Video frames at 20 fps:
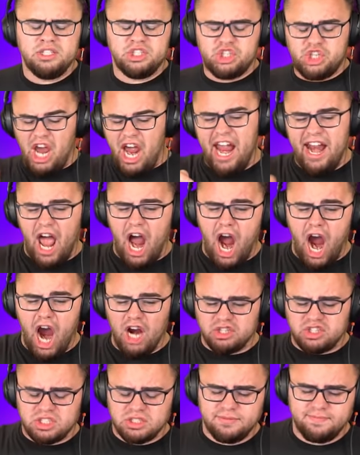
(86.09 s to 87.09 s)

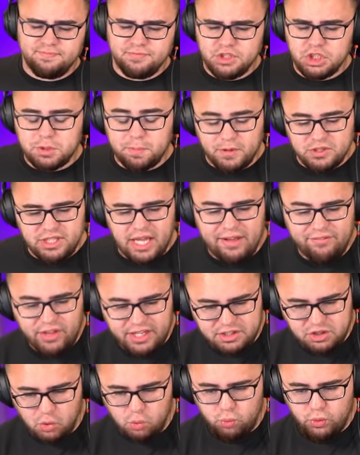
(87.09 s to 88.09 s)
Cheaters! You're supposed to have
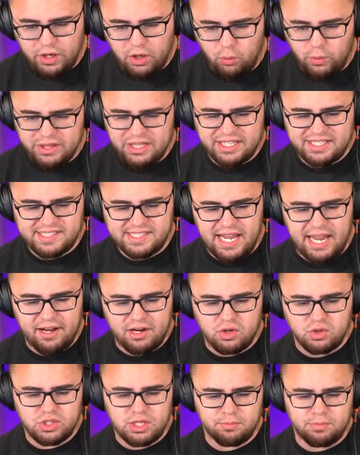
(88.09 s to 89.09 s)
like the real one, like
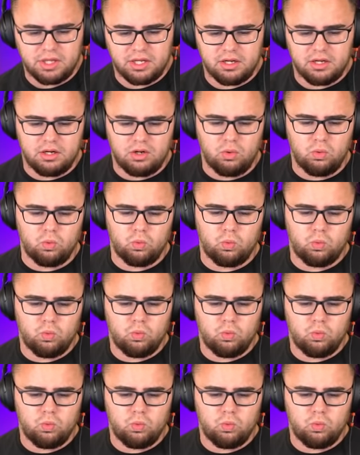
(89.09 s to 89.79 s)
Sanic or something. Oh.